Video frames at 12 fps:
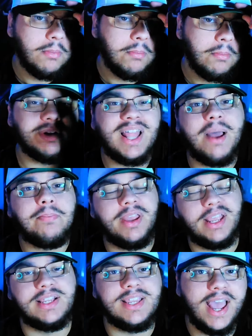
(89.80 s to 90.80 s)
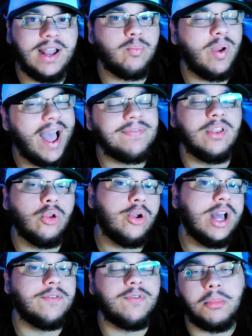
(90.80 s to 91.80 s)
but with that being said, we have to look
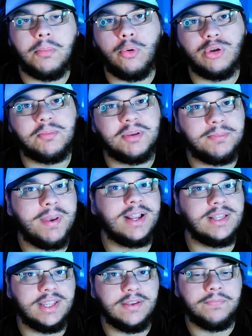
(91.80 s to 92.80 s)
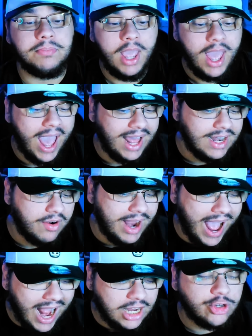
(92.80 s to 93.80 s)
at it from a Bulls perspective. And there are
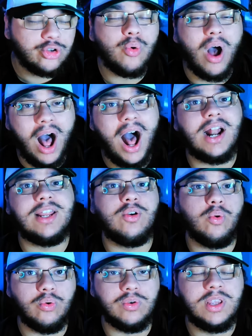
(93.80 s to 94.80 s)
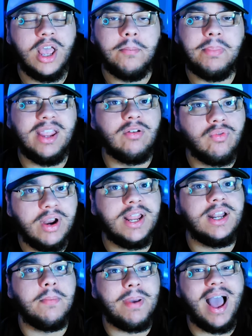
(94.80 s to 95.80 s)
actual articles being
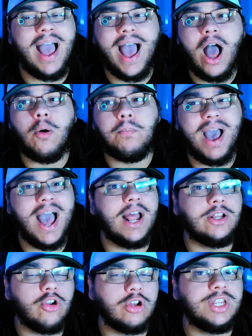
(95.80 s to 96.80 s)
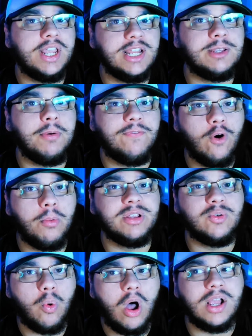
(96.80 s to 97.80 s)
written about how bad Josh Giddey's
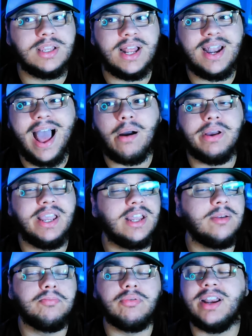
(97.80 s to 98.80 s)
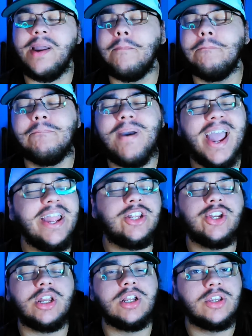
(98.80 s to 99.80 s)
performance was and how it can bring
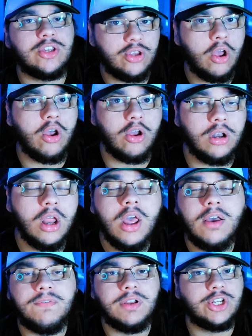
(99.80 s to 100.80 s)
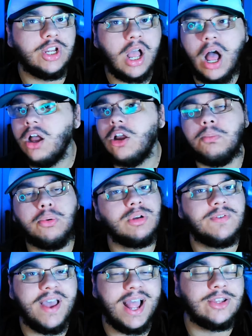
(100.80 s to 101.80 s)
major concern for Chicago
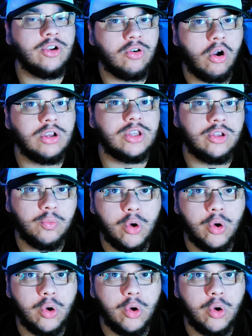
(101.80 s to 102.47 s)
Bulls fans across the